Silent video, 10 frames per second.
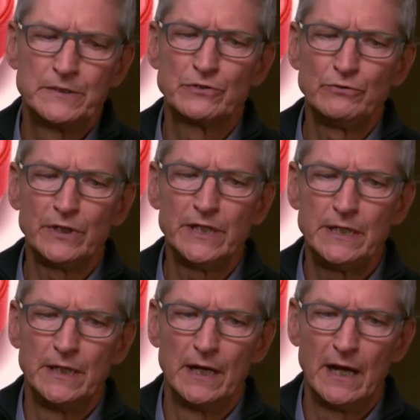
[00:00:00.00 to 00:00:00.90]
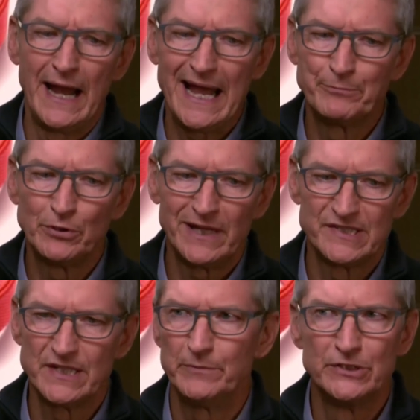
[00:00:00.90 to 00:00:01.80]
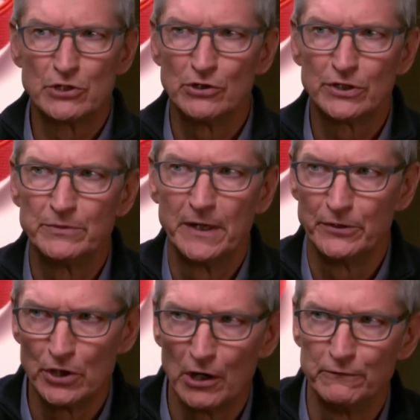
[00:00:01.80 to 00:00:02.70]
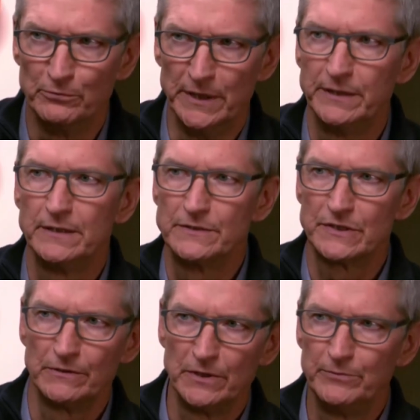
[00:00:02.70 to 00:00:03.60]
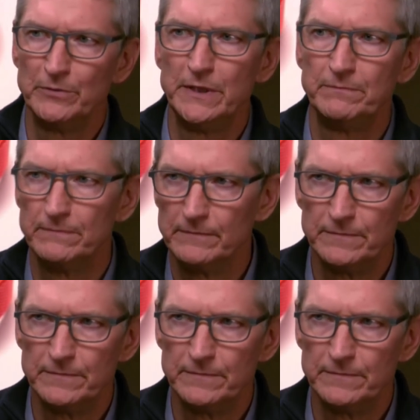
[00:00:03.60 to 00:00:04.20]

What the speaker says: certainly Apple has not been targeted by the government, and so let me